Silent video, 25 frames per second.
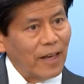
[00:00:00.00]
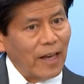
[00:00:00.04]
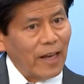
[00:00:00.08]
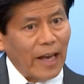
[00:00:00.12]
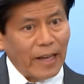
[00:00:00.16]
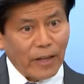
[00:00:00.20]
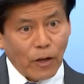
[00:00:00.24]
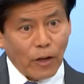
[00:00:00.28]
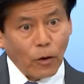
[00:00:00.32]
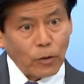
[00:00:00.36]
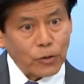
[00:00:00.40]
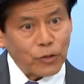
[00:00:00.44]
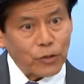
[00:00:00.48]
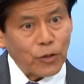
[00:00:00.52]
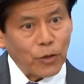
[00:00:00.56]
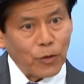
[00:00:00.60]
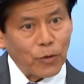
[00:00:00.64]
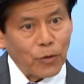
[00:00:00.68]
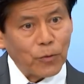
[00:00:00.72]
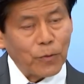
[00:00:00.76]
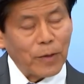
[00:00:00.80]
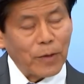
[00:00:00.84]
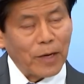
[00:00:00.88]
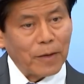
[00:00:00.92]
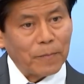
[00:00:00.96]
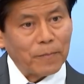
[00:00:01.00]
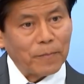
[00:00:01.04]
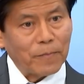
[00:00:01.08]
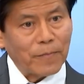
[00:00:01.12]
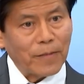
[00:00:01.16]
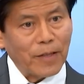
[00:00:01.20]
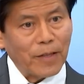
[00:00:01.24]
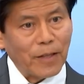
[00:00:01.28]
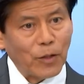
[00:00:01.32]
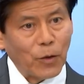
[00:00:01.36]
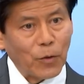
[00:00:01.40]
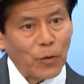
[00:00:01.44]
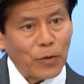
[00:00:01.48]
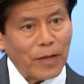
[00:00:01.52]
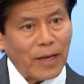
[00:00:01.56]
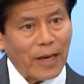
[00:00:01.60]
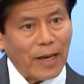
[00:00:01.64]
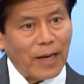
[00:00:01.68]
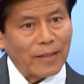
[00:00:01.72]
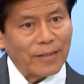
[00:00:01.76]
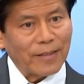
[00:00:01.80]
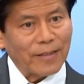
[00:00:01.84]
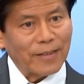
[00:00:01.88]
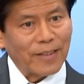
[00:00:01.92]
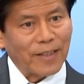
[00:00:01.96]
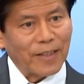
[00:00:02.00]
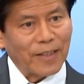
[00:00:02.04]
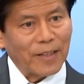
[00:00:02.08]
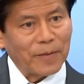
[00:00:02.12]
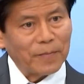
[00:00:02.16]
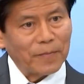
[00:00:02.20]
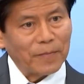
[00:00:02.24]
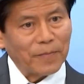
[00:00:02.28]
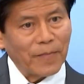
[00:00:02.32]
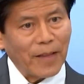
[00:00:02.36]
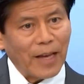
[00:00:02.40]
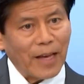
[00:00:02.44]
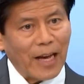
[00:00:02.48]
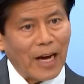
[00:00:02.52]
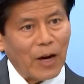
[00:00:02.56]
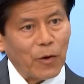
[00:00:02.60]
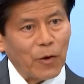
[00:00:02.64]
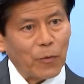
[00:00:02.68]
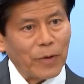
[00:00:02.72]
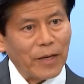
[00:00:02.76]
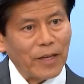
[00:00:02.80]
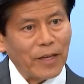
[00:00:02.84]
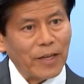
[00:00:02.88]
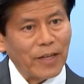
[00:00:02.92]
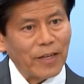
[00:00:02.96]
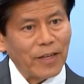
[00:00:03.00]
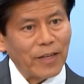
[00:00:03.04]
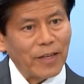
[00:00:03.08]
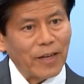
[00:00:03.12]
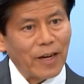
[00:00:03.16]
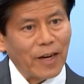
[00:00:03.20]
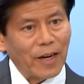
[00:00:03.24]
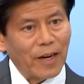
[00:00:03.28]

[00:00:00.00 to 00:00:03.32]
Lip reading: and also look at how we